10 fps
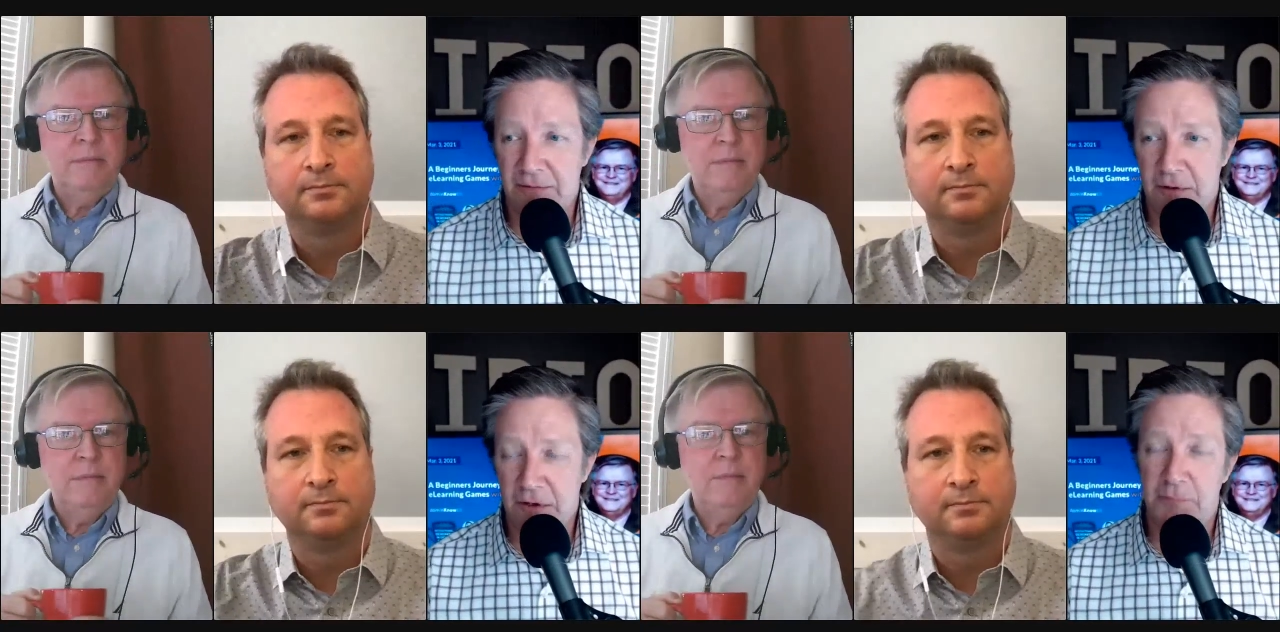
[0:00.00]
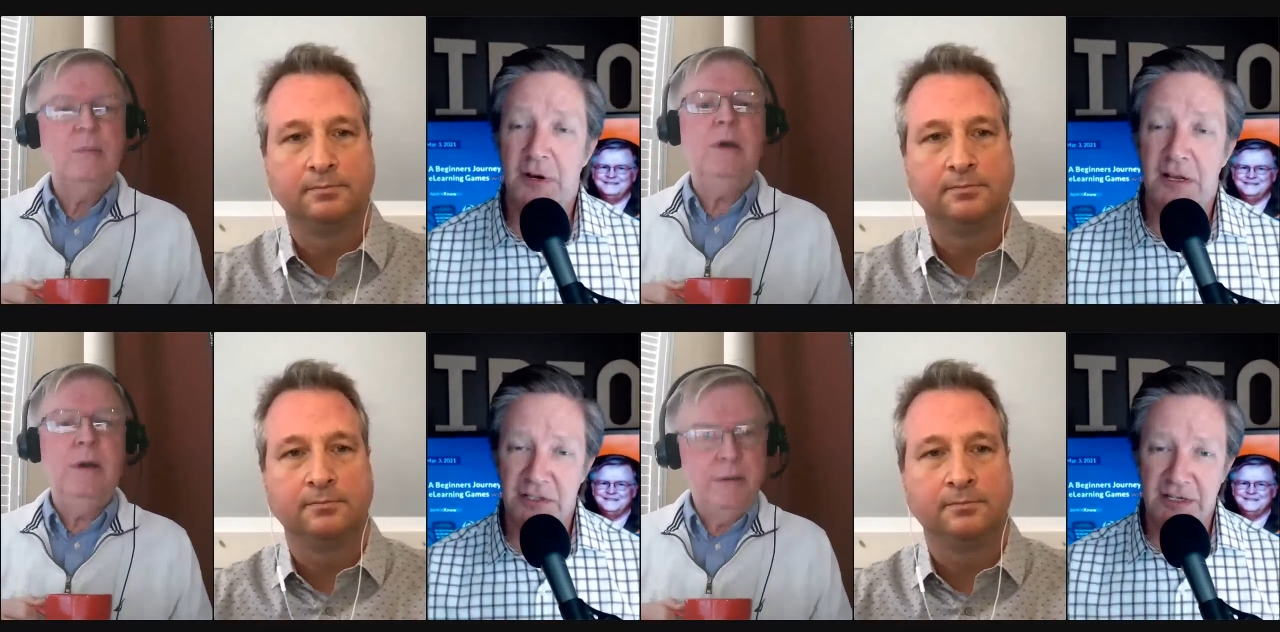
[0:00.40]
Speaker 1: her
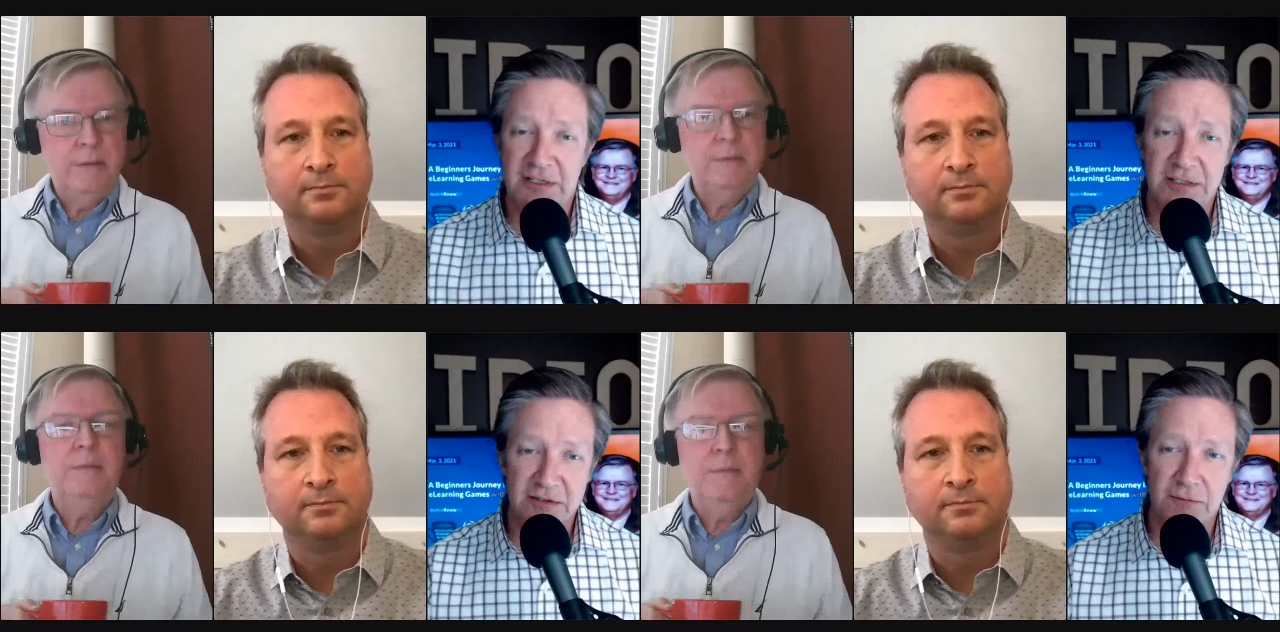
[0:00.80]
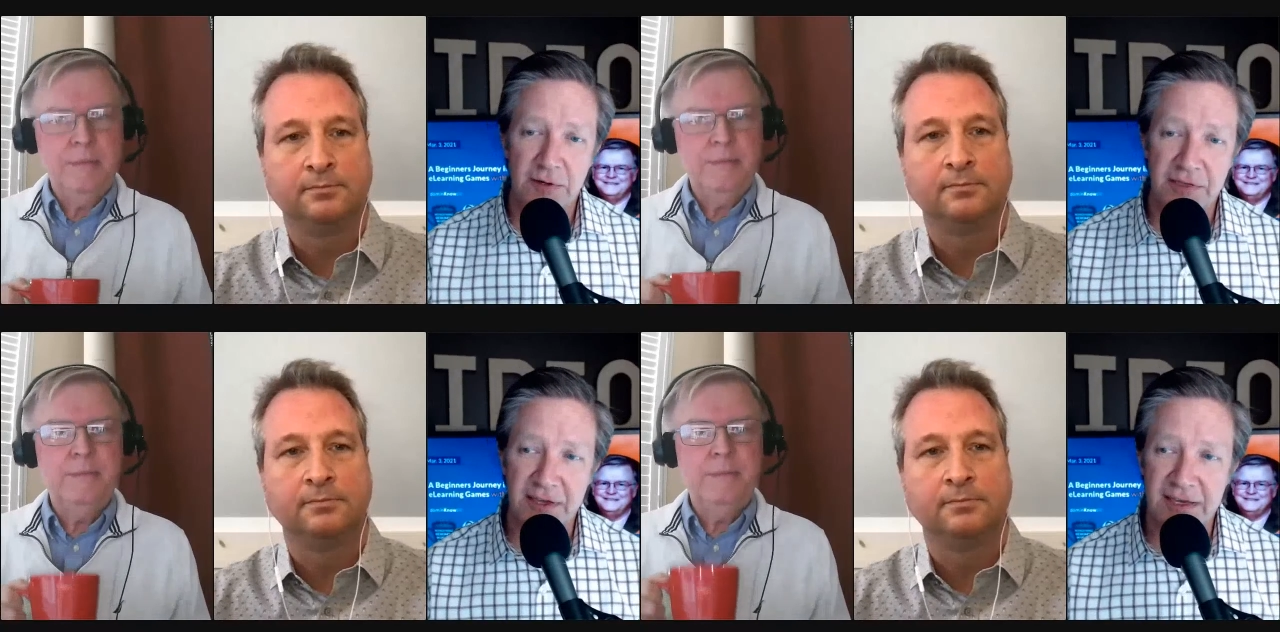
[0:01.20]
projects
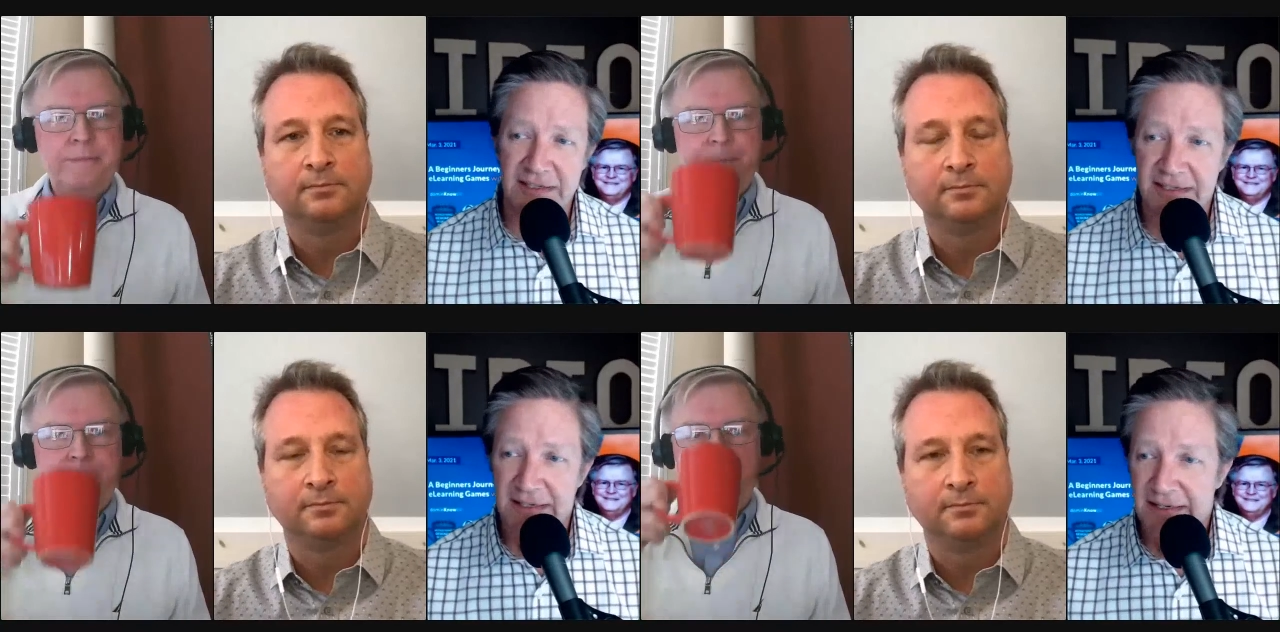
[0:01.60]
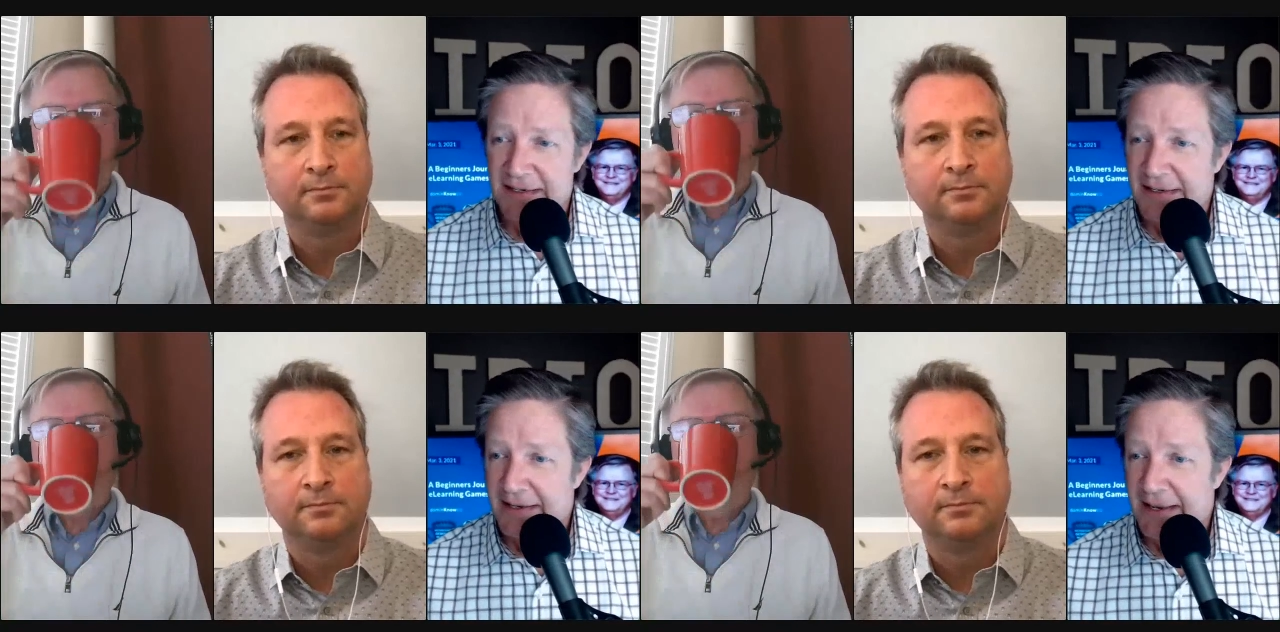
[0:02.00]
with us,
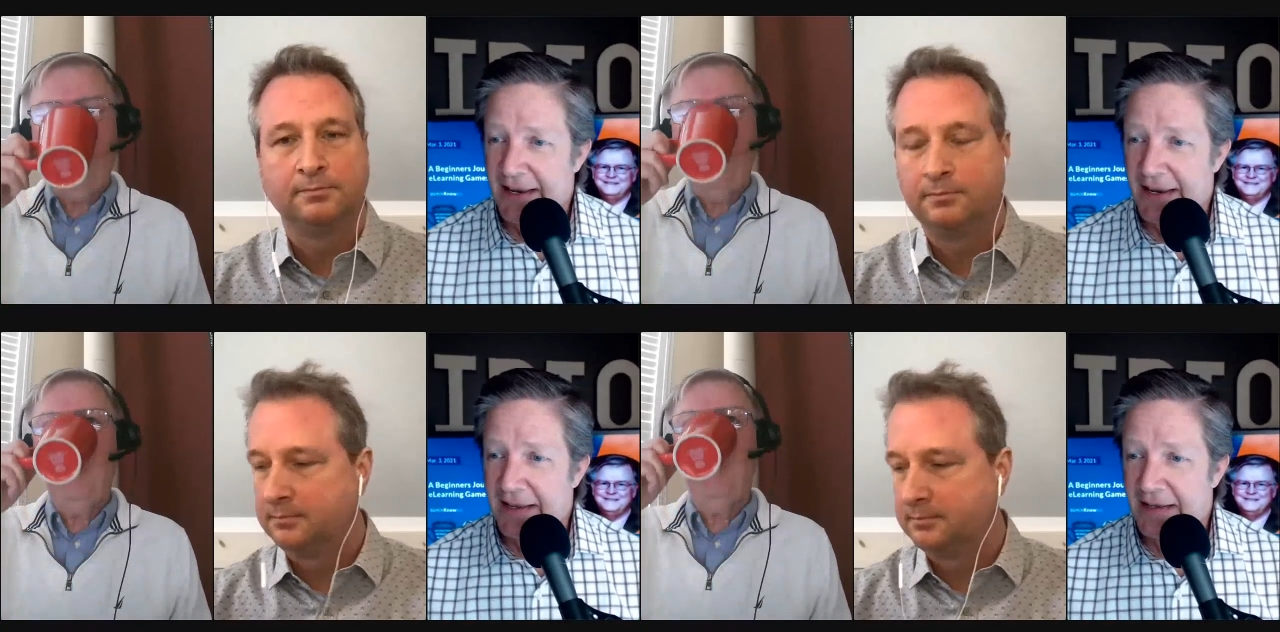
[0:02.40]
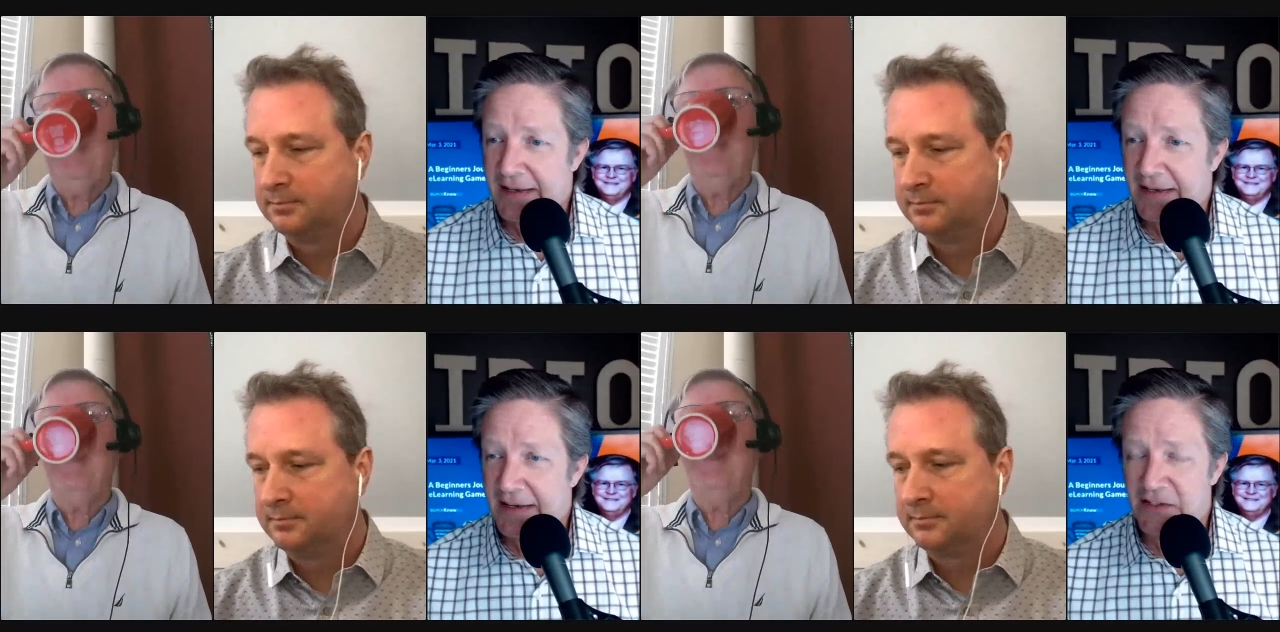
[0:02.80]
and
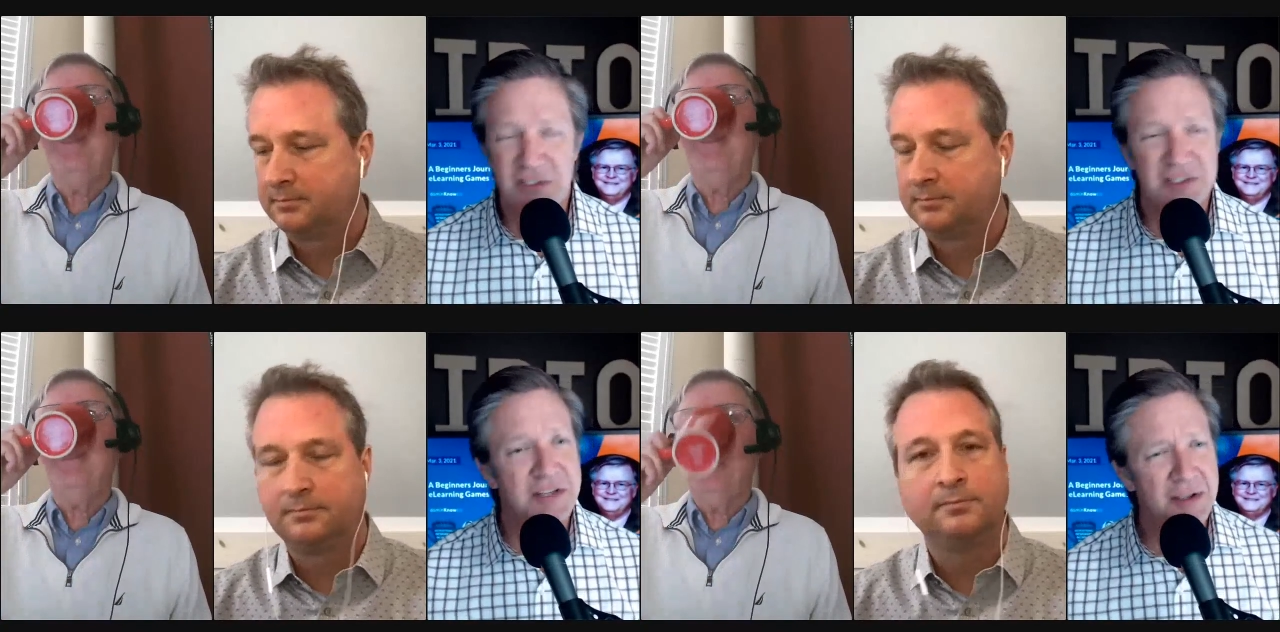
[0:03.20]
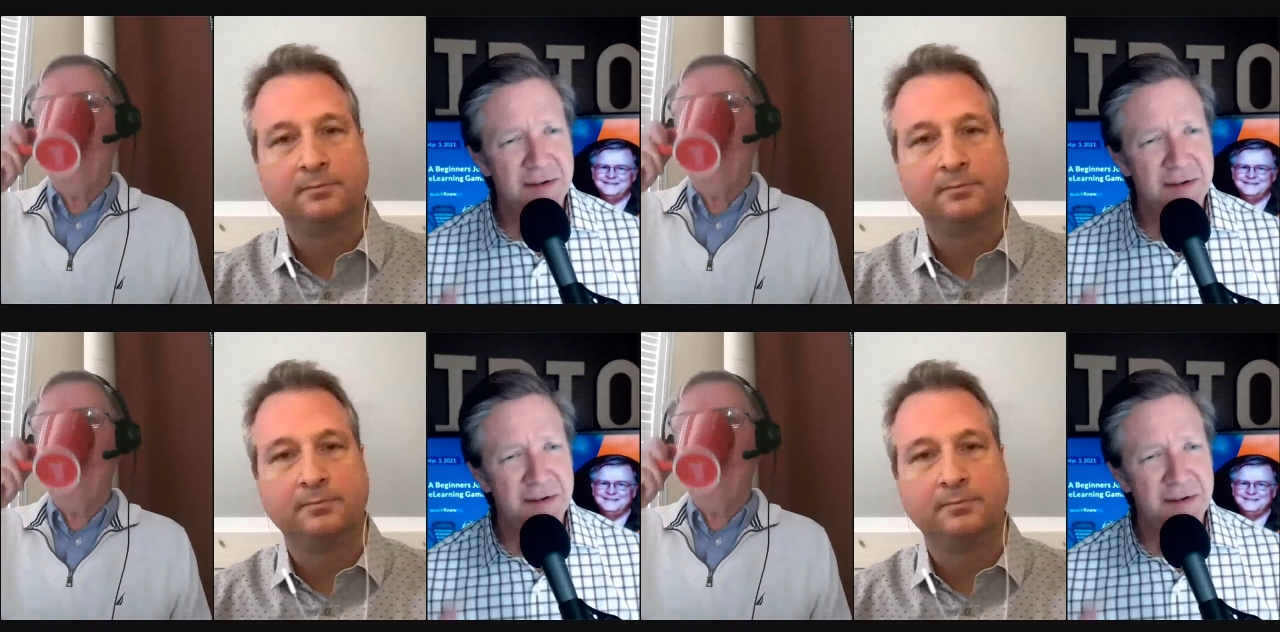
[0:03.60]
it just dawned